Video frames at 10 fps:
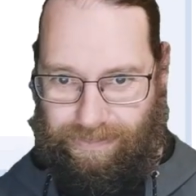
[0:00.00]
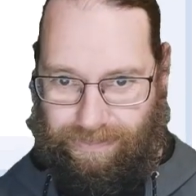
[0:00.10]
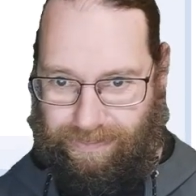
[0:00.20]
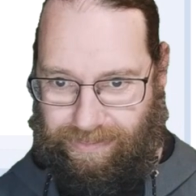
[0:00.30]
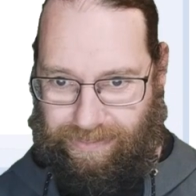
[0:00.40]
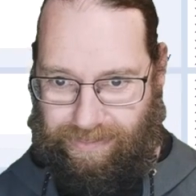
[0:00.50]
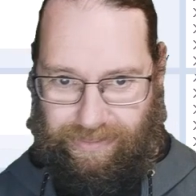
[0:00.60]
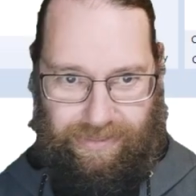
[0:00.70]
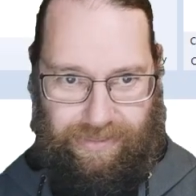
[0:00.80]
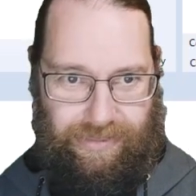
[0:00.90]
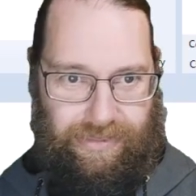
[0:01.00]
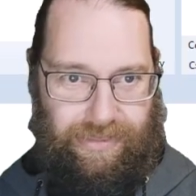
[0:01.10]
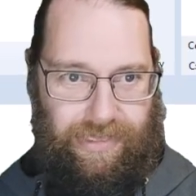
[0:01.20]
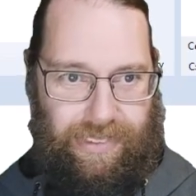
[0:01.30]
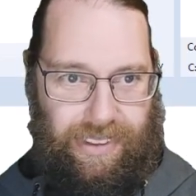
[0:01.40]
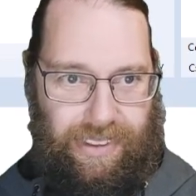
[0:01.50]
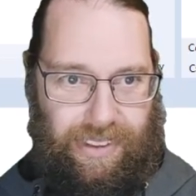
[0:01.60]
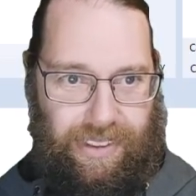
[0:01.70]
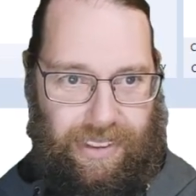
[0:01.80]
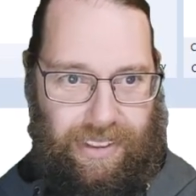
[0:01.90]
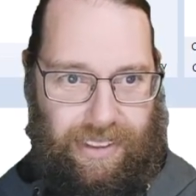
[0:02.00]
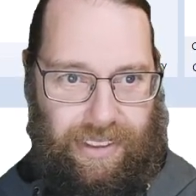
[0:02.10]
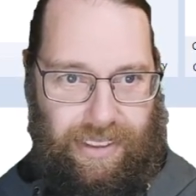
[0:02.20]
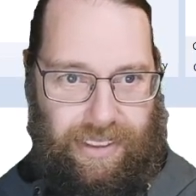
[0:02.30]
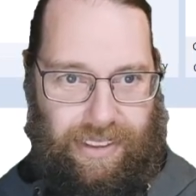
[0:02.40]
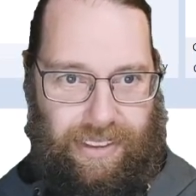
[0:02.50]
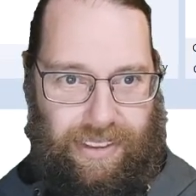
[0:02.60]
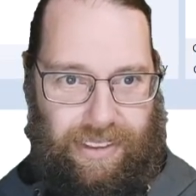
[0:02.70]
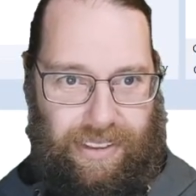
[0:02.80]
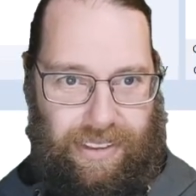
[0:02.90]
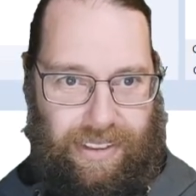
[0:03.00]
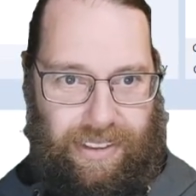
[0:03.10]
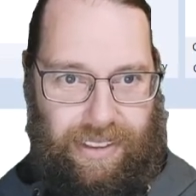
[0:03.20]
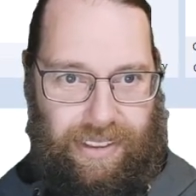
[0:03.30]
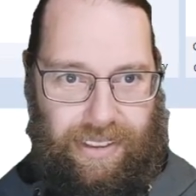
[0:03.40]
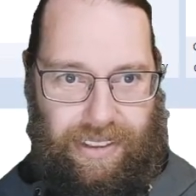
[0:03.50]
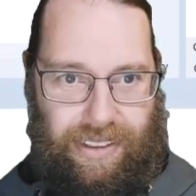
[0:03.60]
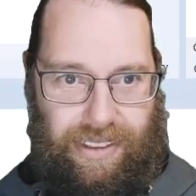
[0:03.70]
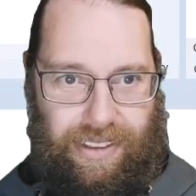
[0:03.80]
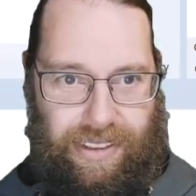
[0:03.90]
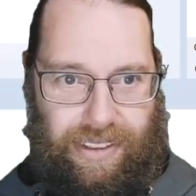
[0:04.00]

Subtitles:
[no speech]